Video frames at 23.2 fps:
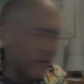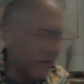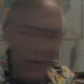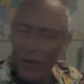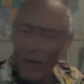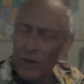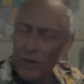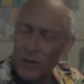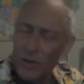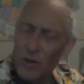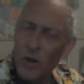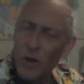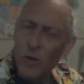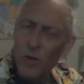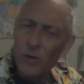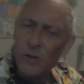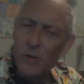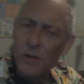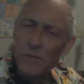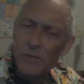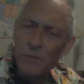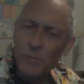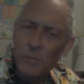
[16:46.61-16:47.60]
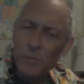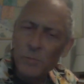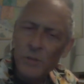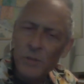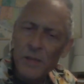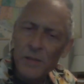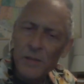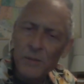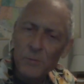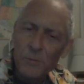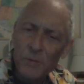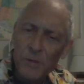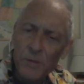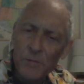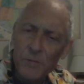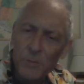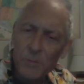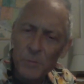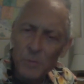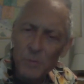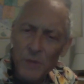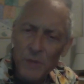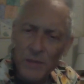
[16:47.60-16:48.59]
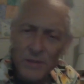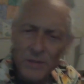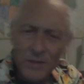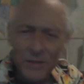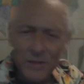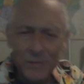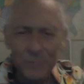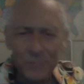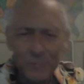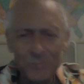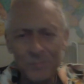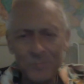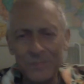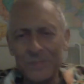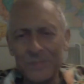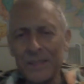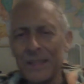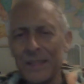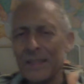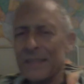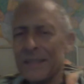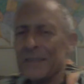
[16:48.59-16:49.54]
so do you ever plan to run for president?